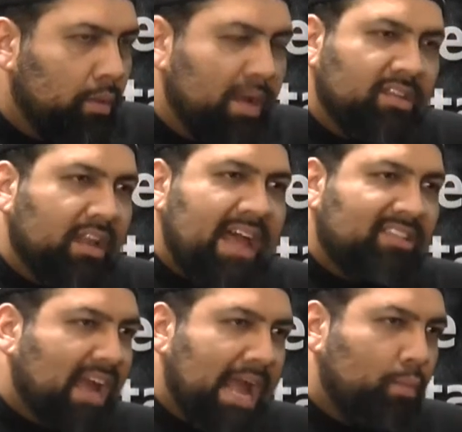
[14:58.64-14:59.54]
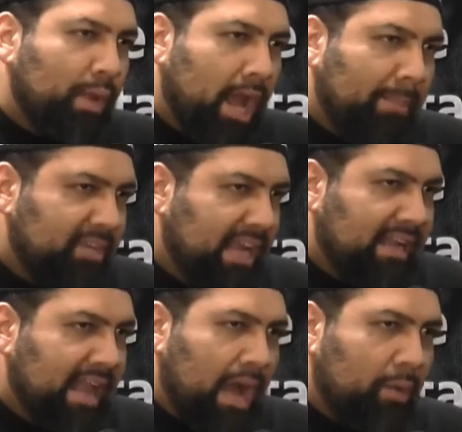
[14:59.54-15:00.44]
When's the last time we
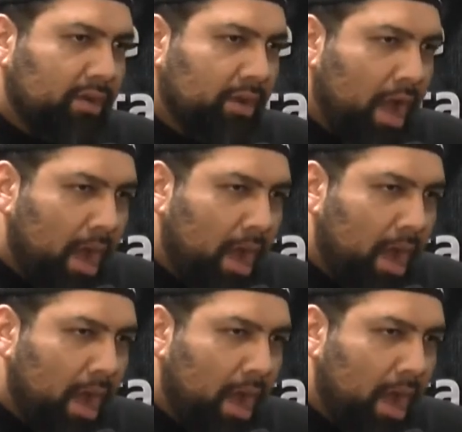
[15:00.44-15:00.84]
updated our